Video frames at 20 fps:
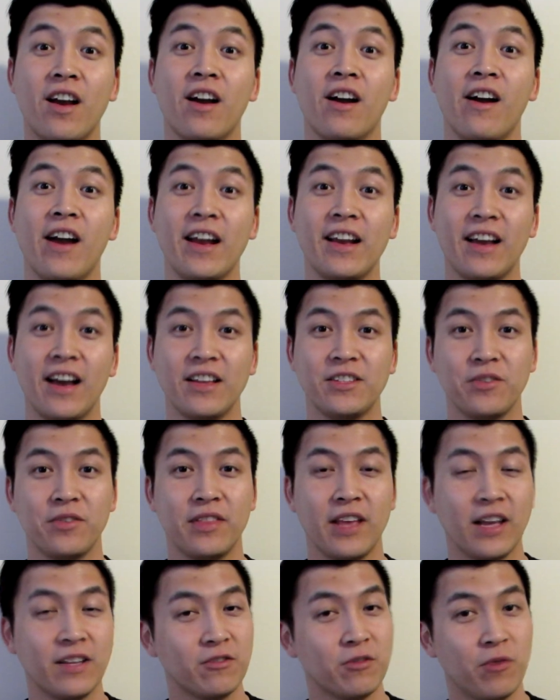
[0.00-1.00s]
Alright guys, so
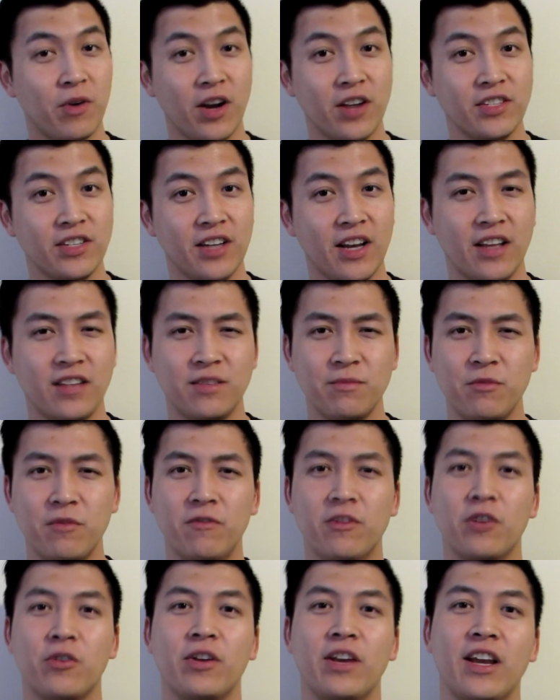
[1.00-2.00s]
thanks for watching. I had to
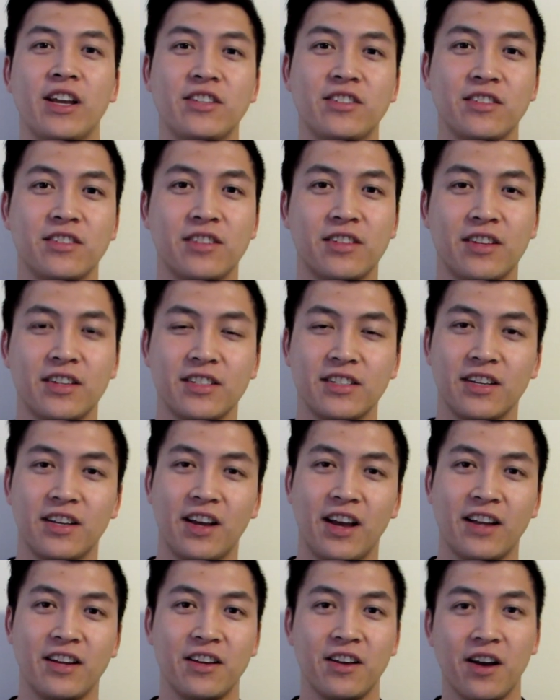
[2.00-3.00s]
move locations because it
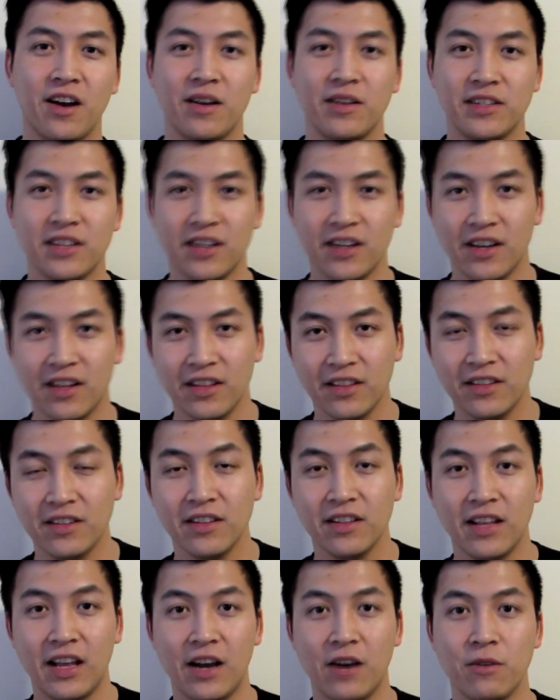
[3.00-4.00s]
kind of got a
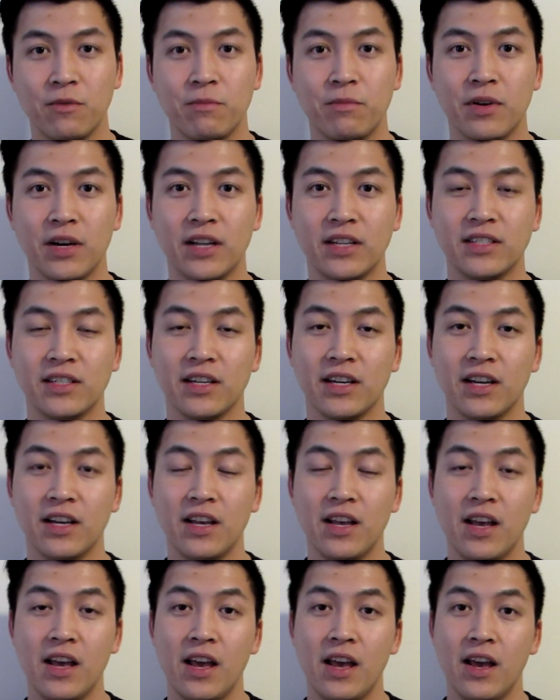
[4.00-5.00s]
little loud, but
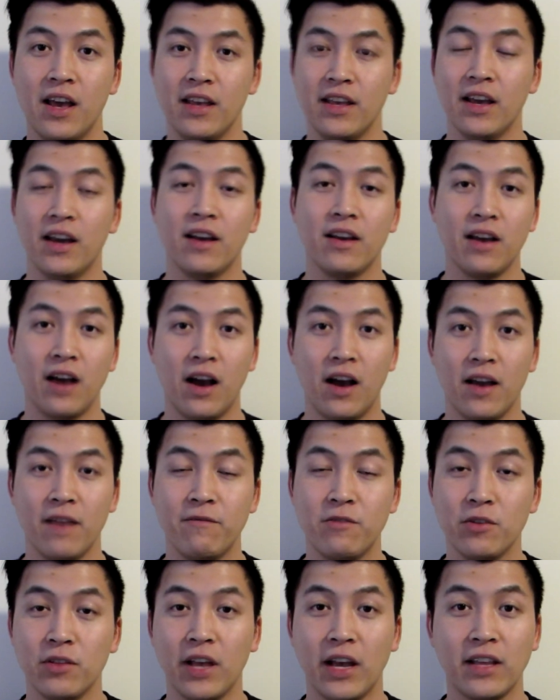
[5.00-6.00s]
yeah,
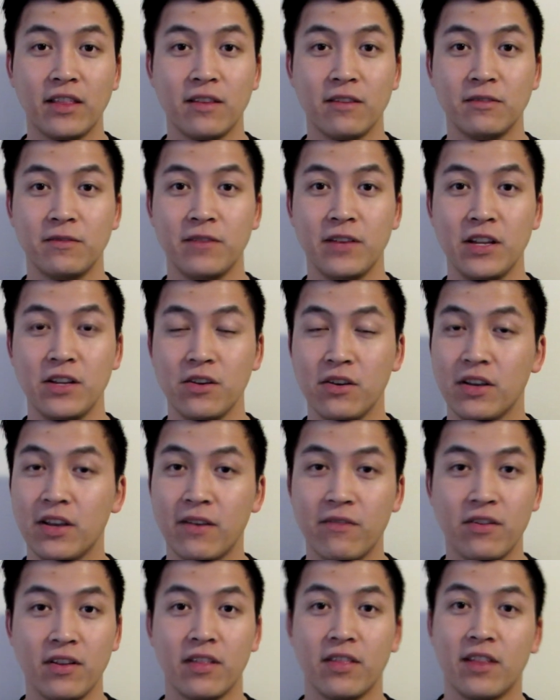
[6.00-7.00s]
if you like this video,
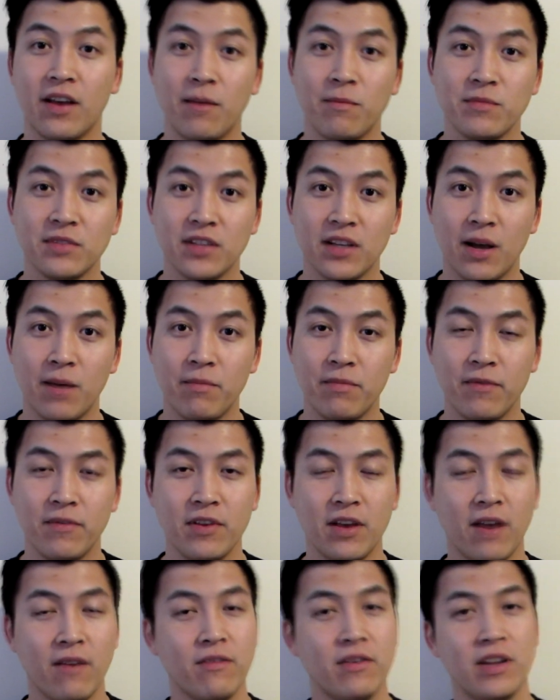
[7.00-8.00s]
give it a thumbs up. If
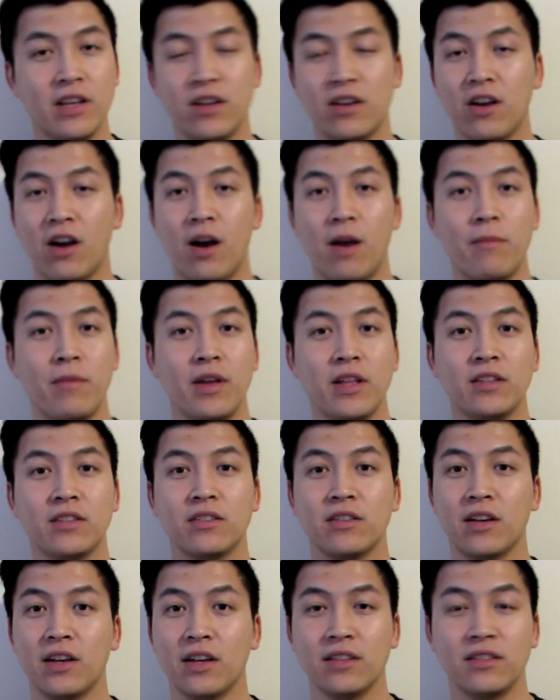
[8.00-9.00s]
you have any
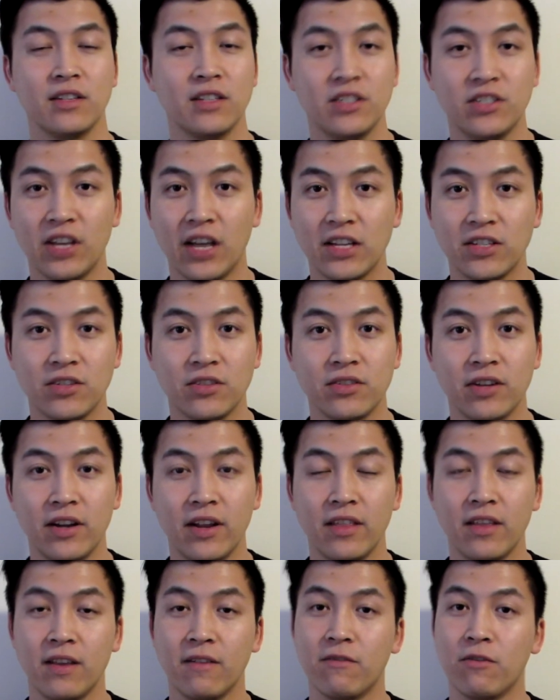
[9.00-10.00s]
comments, suggestions,
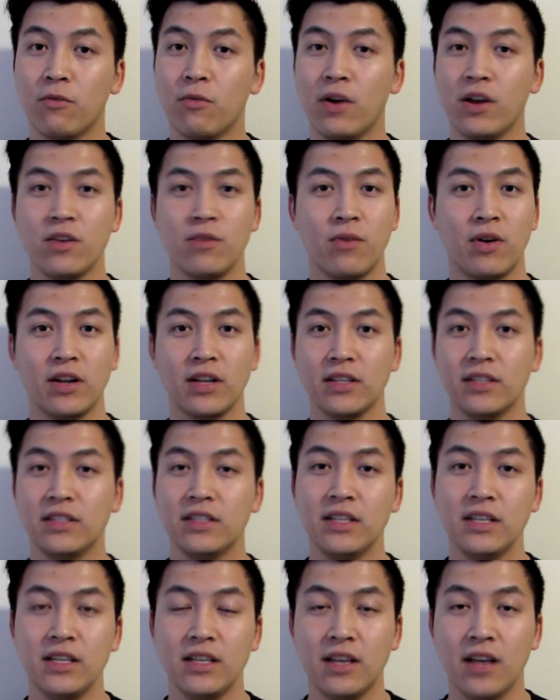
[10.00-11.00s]
anything for what you want to
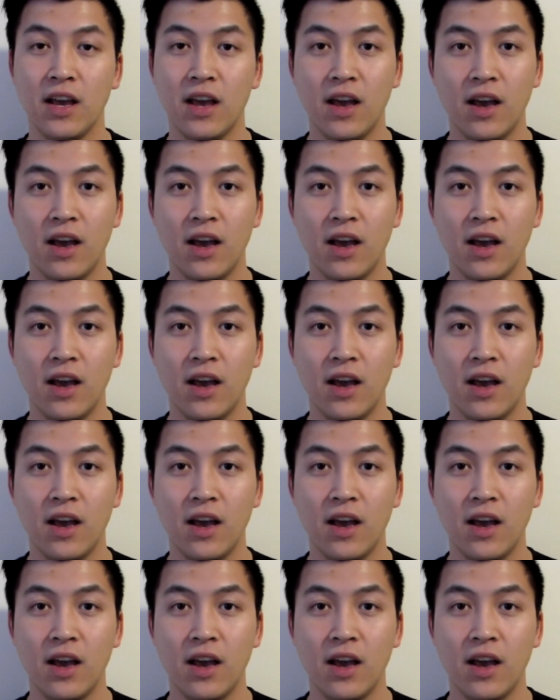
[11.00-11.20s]
see